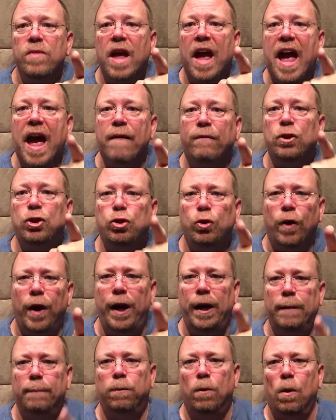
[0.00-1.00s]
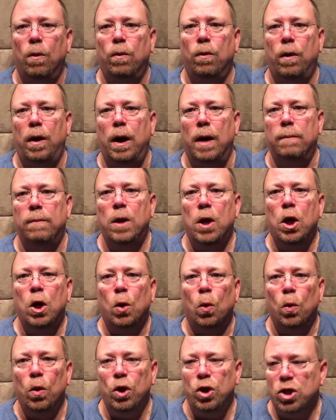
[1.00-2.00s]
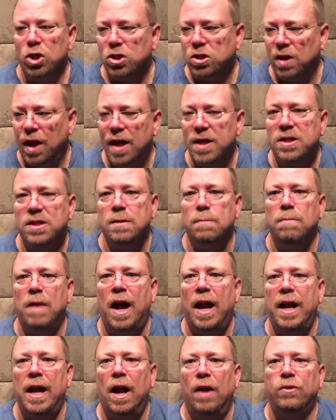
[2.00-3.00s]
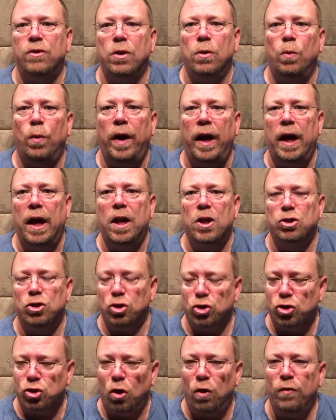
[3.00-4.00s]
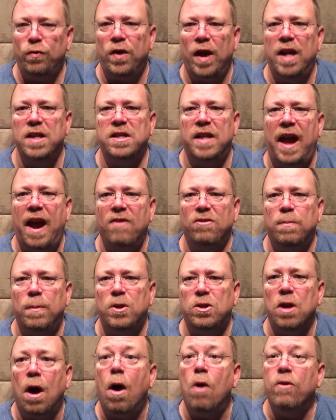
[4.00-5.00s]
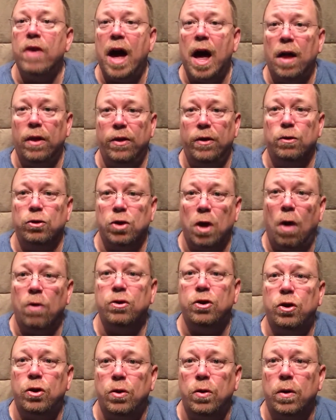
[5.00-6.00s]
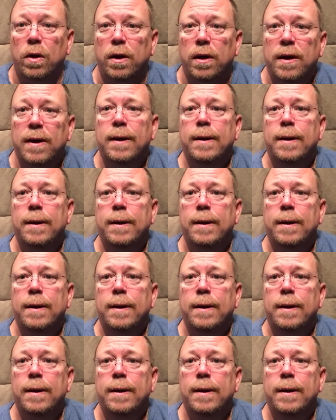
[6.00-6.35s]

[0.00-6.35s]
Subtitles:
have a training program, or are you just letting somebody out there wing it? Is there certain things they have to be taught and how they're taught to do it?